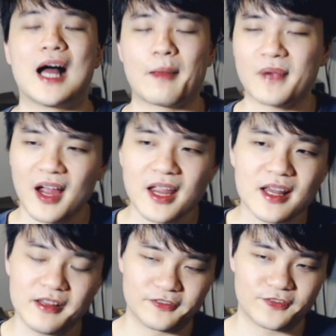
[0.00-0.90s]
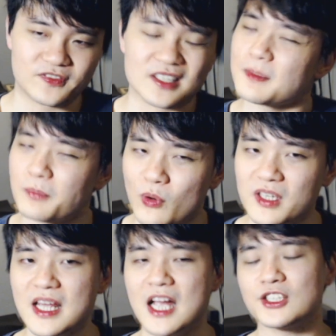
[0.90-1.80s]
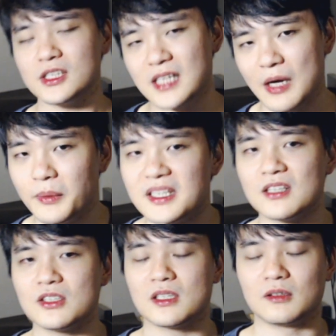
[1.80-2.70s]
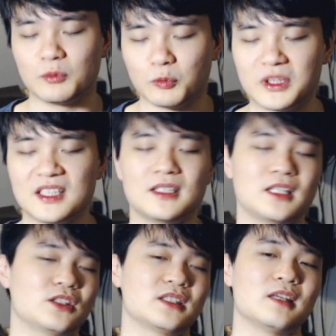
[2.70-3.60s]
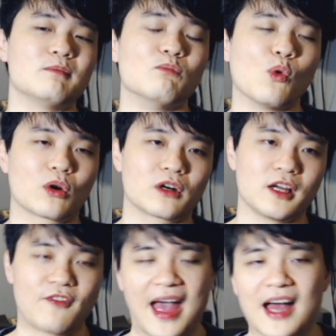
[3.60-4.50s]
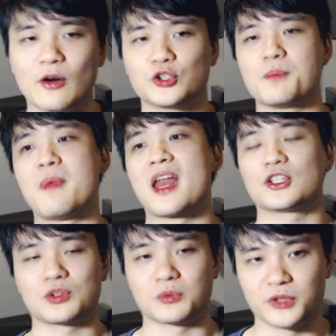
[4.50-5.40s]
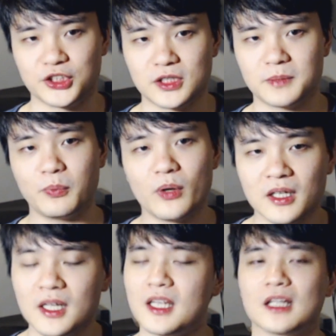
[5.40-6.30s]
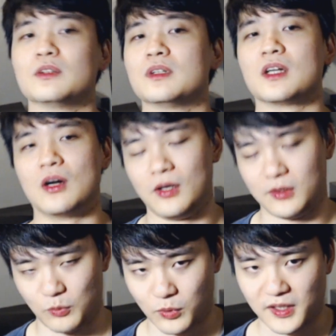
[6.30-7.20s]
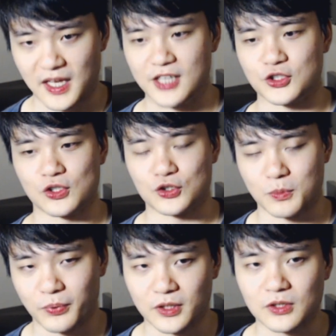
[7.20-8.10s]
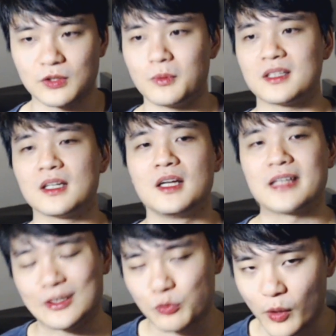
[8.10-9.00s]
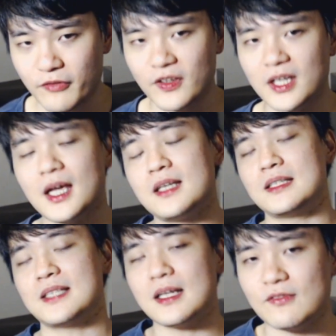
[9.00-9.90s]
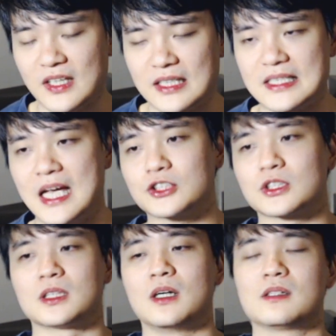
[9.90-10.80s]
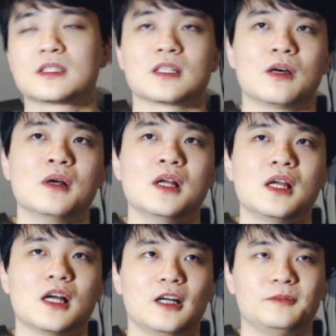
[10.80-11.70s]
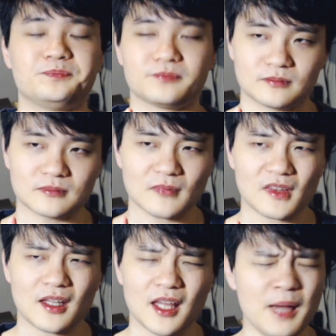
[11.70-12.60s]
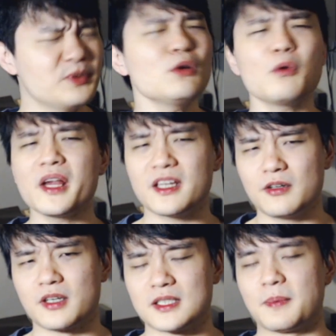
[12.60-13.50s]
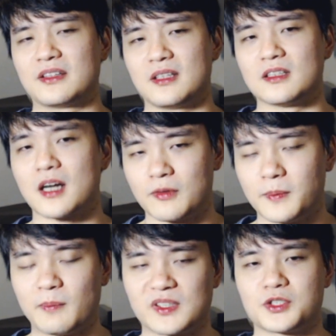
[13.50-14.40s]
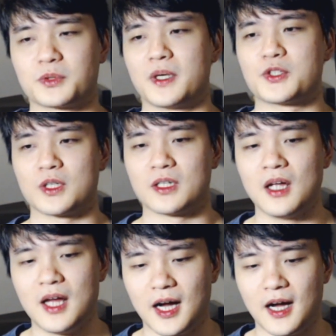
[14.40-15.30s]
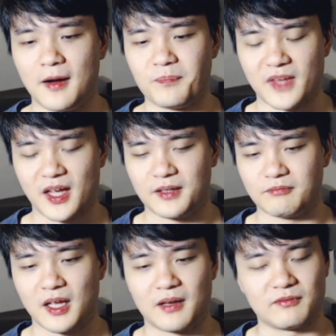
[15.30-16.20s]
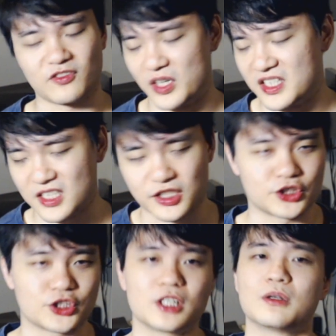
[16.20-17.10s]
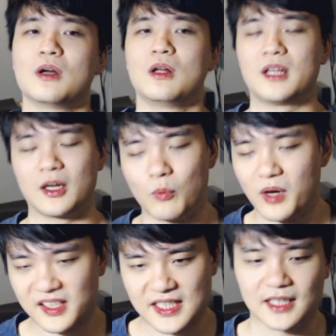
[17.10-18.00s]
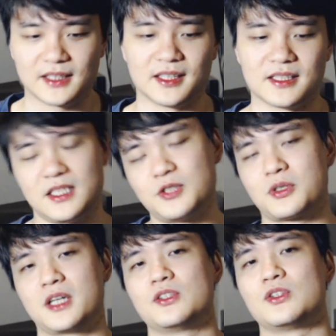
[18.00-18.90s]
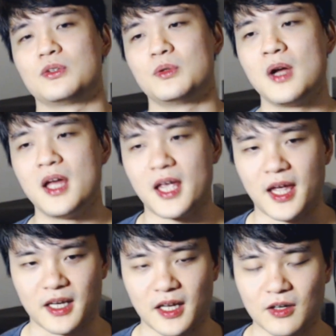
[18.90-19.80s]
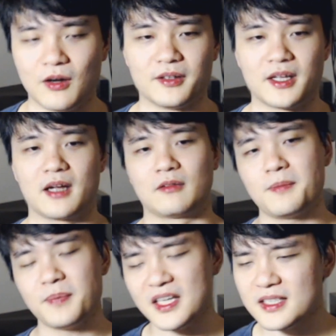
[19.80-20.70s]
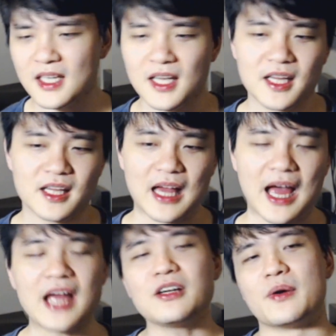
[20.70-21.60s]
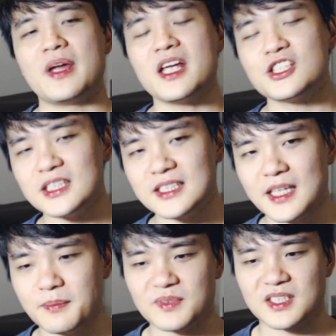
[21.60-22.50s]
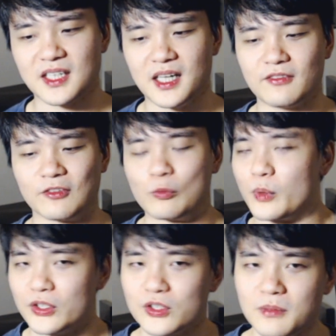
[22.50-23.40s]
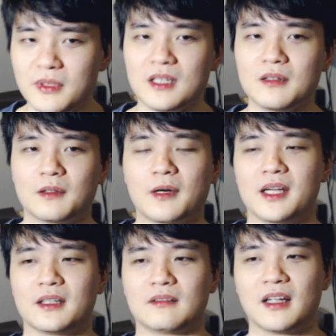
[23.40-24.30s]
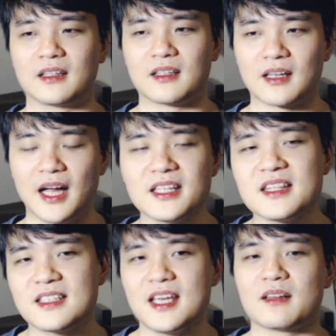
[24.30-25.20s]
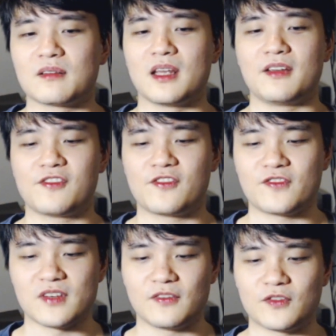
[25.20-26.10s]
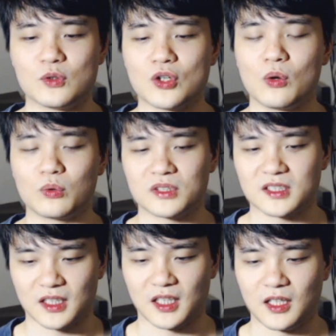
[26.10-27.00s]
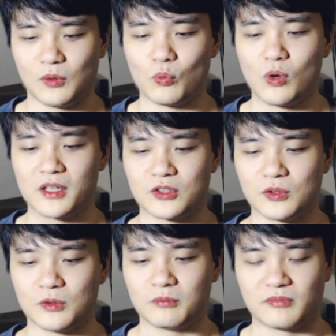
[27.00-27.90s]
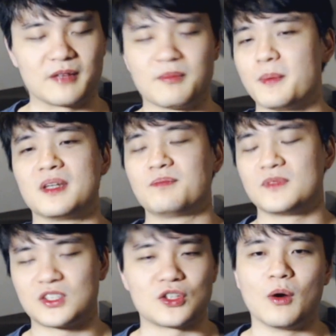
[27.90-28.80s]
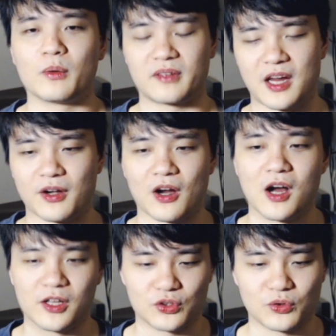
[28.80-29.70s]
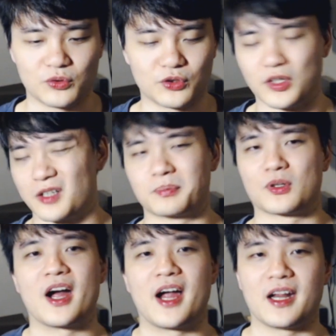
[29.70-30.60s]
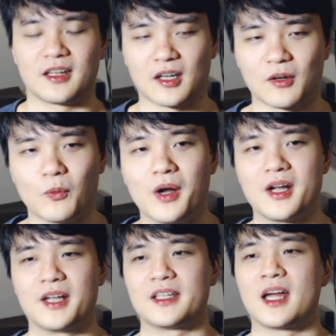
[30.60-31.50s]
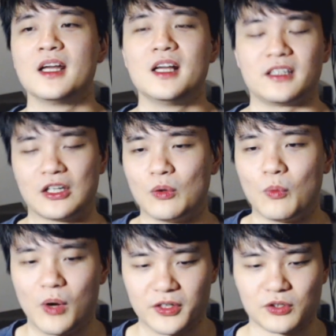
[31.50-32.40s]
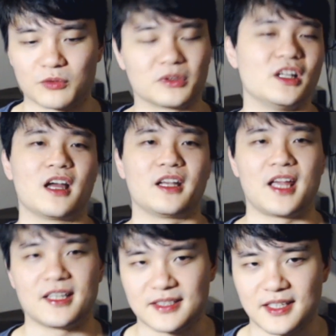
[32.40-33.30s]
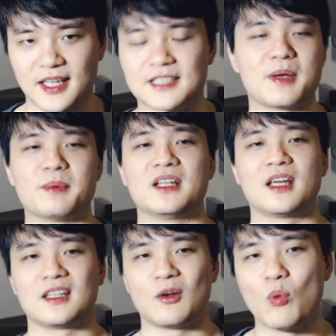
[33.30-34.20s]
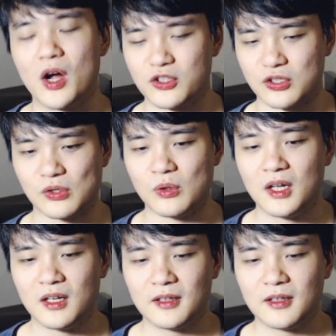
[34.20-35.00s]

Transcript: I'm kind of disappointed, actually, that we didn't get to see more of how she managed to reach this point, including all the work that she put into it. That's one thing. And the second thing is actually also, I'm still quite curious about the entire Republic situation. And for instance, a general, like, what exactly is he trying to do and all that, right? Because, I don't know, it just seems kind of weird to me, right? Like, I can get if you don't want to, like, maybe still carrying on to their pride and whatnot, that they don't want to rely on 86, maybe they want to,